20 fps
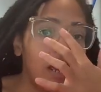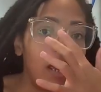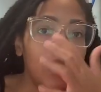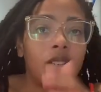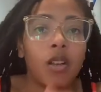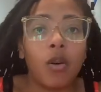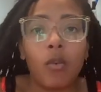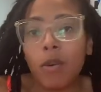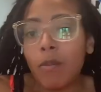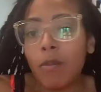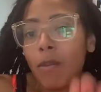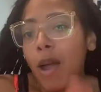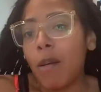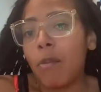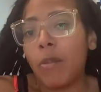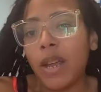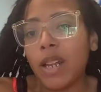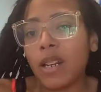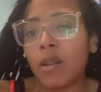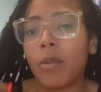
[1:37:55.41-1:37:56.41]
Yeah, so we
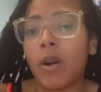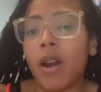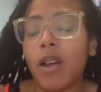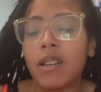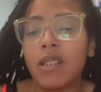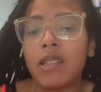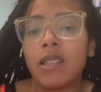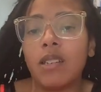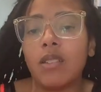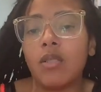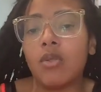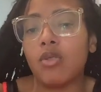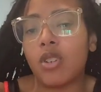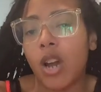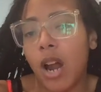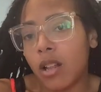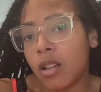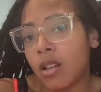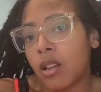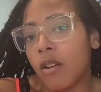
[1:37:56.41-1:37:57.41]
might bake the brownies and do
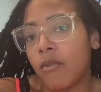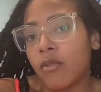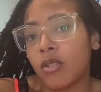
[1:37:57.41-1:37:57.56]
chocolate